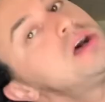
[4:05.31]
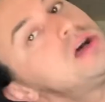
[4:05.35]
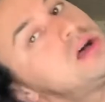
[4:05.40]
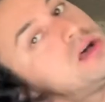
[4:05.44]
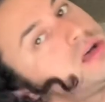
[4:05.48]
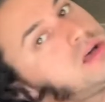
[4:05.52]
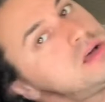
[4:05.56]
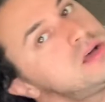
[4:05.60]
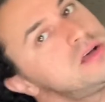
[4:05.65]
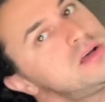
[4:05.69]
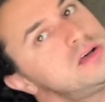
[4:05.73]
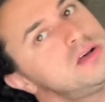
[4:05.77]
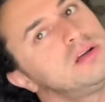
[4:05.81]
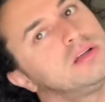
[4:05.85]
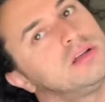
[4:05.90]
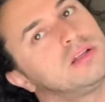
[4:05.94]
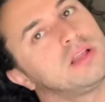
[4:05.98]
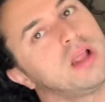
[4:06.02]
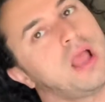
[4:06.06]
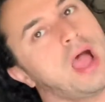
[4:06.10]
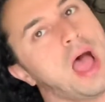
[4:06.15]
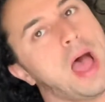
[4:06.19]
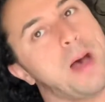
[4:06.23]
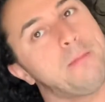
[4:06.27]

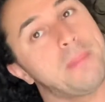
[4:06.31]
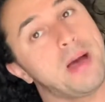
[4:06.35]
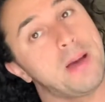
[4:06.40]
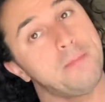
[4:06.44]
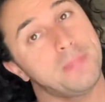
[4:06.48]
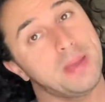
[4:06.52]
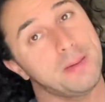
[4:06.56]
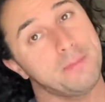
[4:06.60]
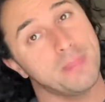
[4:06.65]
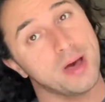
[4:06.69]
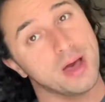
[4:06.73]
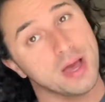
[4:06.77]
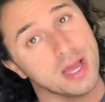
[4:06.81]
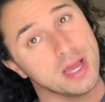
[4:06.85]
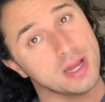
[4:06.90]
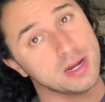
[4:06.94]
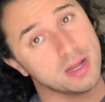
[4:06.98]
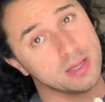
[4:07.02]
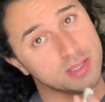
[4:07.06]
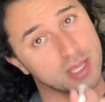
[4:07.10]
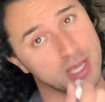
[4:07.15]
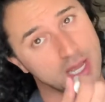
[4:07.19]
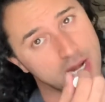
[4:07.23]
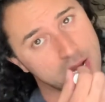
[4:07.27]
I might be bugging
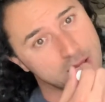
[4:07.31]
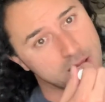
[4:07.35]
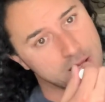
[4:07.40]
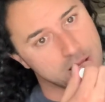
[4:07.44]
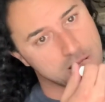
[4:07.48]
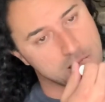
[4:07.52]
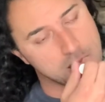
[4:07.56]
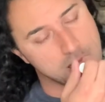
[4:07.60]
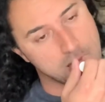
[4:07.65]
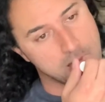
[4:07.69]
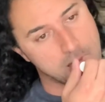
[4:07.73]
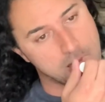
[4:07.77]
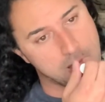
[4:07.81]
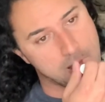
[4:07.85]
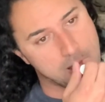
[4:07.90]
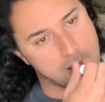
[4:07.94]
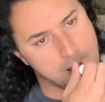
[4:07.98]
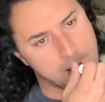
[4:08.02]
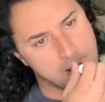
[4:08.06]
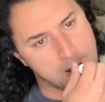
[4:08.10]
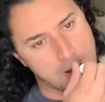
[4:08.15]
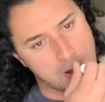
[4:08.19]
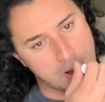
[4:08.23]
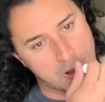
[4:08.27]
on the next day.
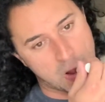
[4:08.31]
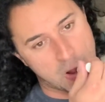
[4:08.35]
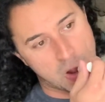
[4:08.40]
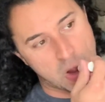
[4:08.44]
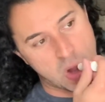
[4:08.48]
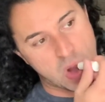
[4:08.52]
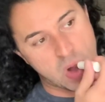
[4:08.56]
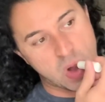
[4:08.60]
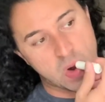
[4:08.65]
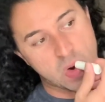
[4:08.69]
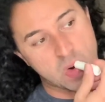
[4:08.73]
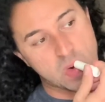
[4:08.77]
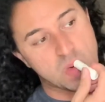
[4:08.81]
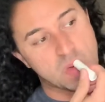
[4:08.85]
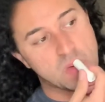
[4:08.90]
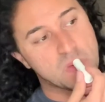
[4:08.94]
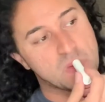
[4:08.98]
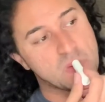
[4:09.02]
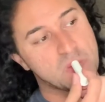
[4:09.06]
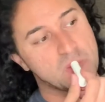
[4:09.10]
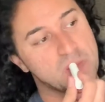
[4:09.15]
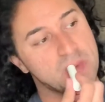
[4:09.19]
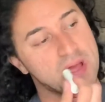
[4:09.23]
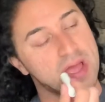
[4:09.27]

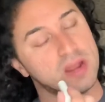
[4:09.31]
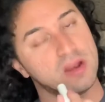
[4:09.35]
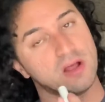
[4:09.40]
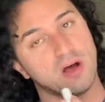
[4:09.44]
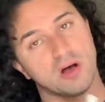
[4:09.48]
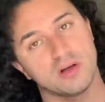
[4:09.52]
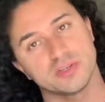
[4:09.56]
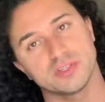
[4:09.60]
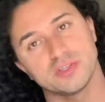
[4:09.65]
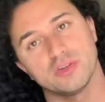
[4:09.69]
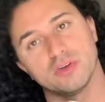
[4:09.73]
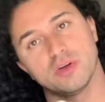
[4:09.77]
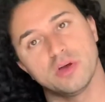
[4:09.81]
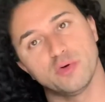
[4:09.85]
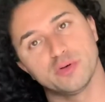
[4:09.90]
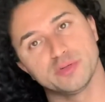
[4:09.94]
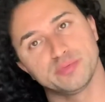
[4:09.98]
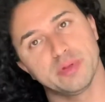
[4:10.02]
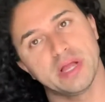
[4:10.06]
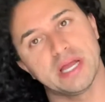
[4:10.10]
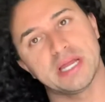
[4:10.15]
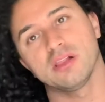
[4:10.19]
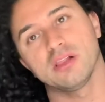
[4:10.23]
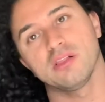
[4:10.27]
And also, it was
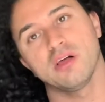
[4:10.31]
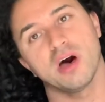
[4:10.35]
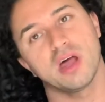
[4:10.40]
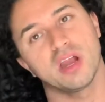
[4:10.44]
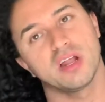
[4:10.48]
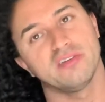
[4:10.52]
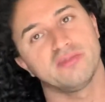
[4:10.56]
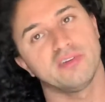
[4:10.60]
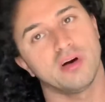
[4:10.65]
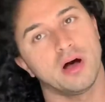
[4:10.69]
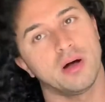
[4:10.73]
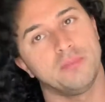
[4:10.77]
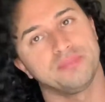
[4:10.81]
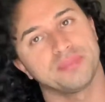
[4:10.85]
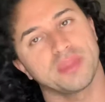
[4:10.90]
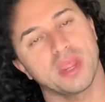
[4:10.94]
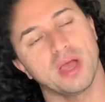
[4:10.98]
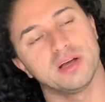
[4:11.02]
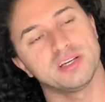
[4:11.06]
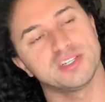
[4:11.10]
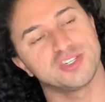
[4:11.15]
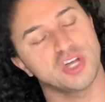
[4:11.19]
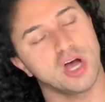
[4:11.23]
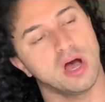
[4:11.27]
playing a lot of
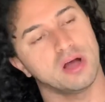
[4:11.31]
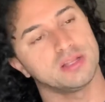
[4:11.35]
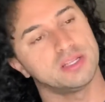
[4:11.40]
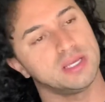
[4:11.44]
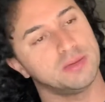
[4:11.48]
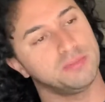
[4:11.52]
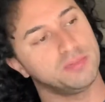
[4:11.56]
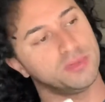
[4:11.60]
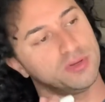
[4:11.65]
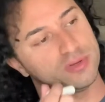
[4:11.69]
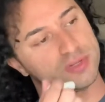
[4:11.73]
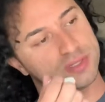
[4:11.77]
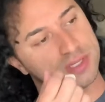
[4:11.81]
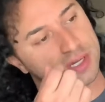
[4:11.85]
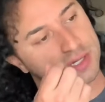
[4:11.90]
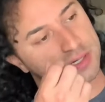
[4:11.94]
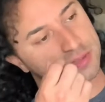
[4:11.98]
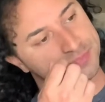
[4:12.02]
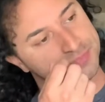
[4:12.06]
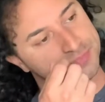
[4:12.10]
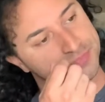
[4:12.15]
Ashanti music.